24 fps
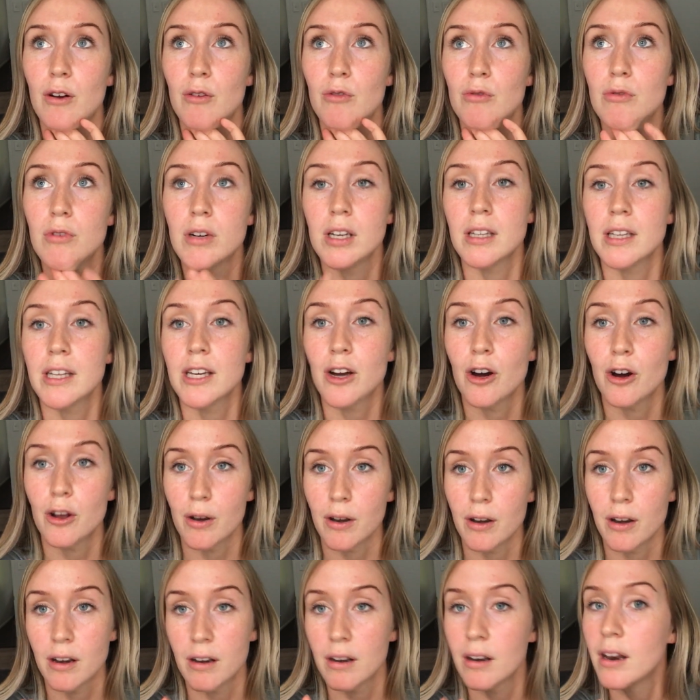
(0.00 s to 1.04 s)
really
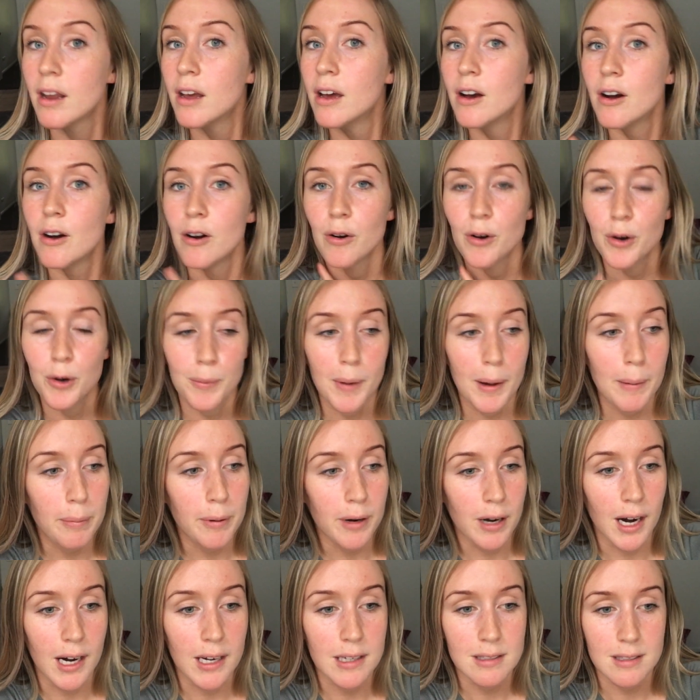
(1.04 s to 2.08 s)
gotten all my
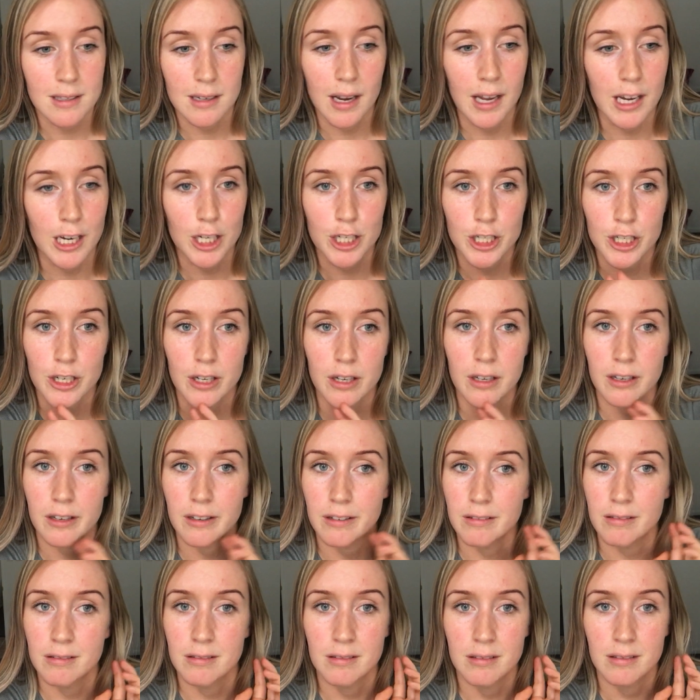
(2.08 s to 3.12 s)

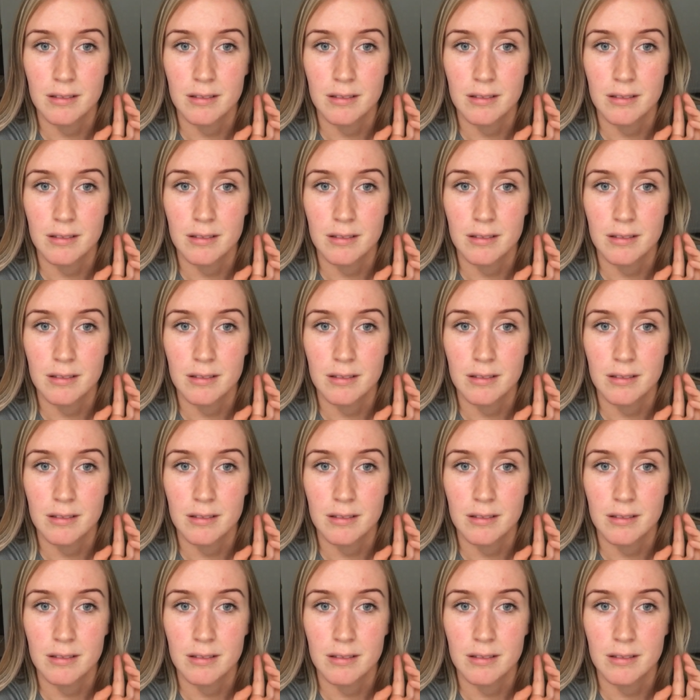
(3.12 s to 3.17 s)
procrastination